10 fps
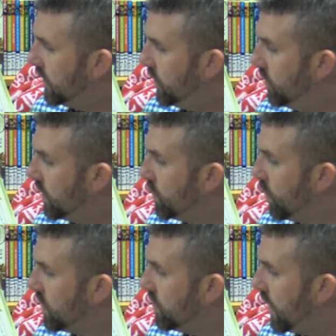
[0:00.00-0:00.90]
You can
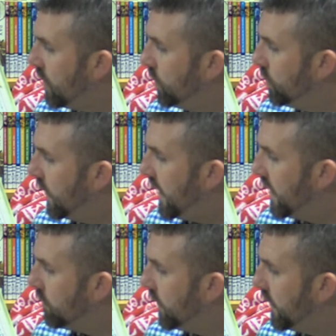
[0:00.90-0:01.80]
wonder all you
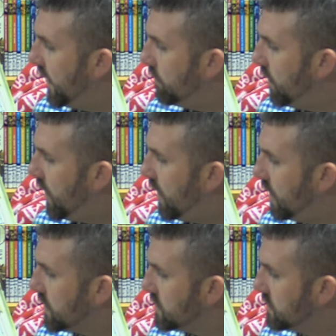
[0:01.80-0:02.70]
like, but that
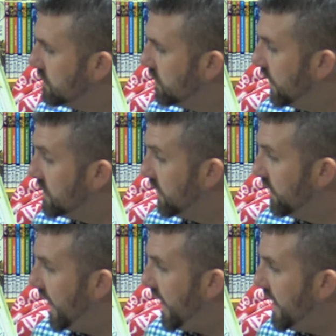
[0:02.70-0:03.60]
box is in
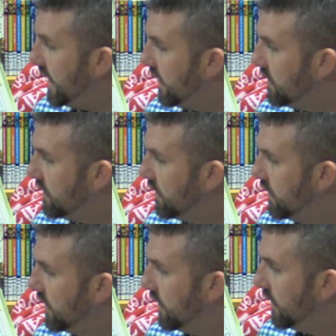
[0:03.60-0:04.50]
the attic.
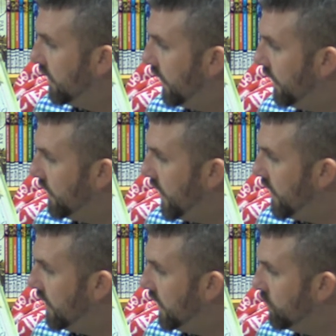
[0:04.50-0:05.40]
And
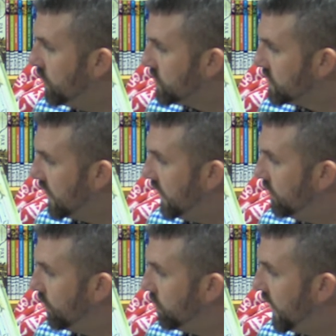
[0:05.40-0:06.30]
there it will stay,
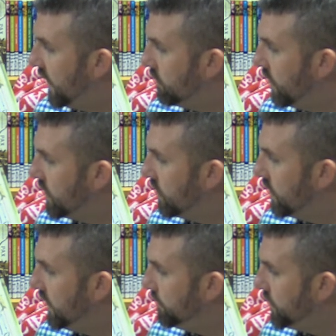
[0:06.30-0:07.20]
replied
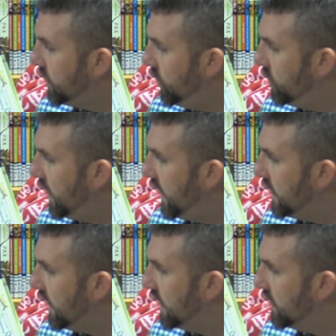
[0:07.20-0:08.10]
Mercury. You
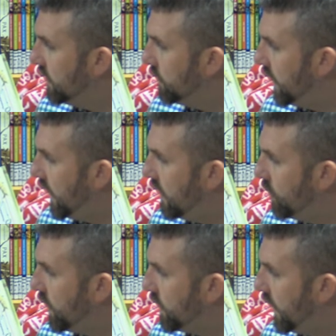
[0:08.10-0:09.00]
can't get up there
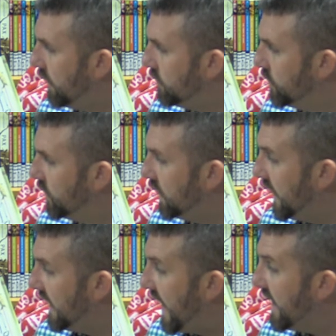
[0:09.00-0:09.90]
with that foot,
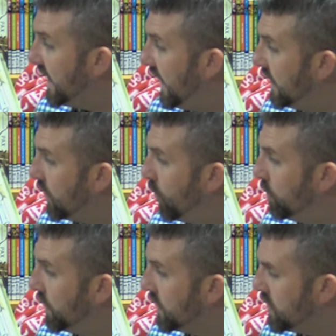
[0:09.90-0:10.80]
and I can't
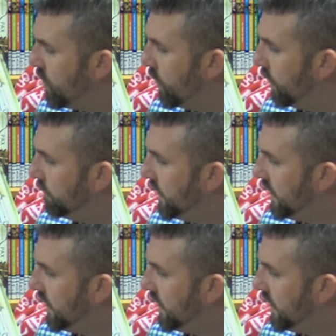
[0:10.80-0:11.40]
open the door.